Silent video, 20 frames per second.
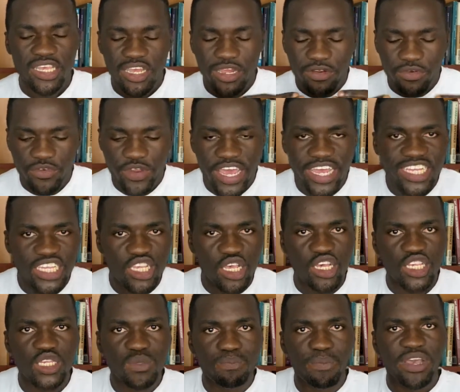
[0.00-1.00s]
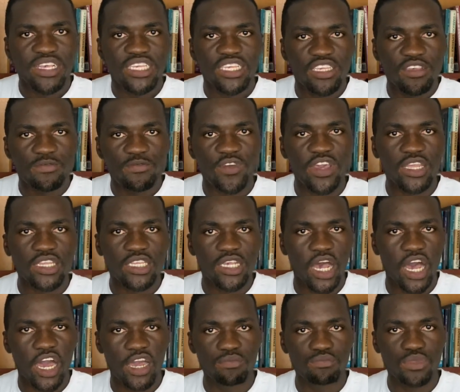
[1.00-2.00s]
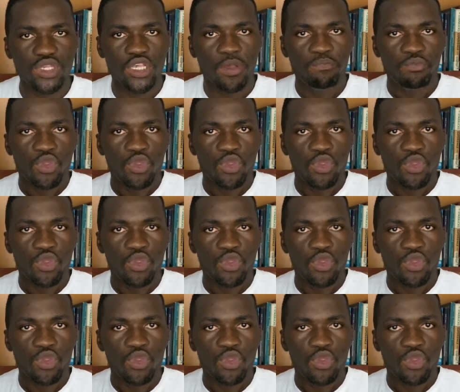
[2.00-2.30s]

create specific times